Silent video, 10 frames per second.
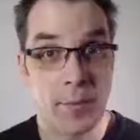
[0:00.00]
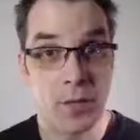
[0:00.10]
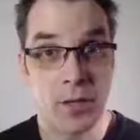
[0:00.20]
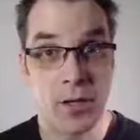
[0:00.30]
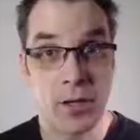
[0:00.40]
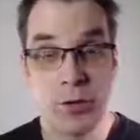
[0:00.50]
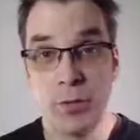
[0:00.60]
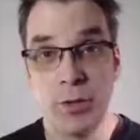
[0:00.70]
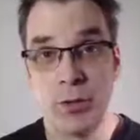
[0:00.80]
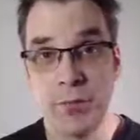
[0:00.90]
I'm on uh, an
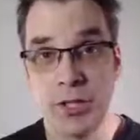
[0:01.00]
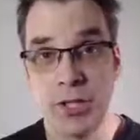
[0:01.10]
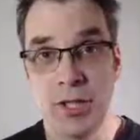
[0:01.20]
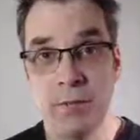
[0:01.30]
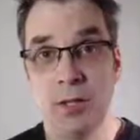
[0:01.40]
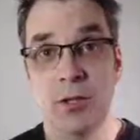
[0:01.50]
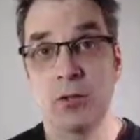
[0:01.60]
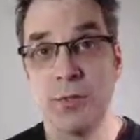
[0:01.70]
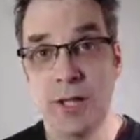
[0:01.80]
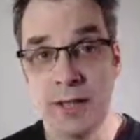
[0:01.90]
Ubuntu machine, but it
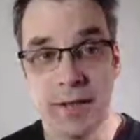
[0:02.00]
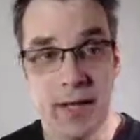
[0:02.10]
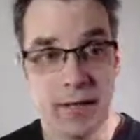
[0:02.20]
could be anything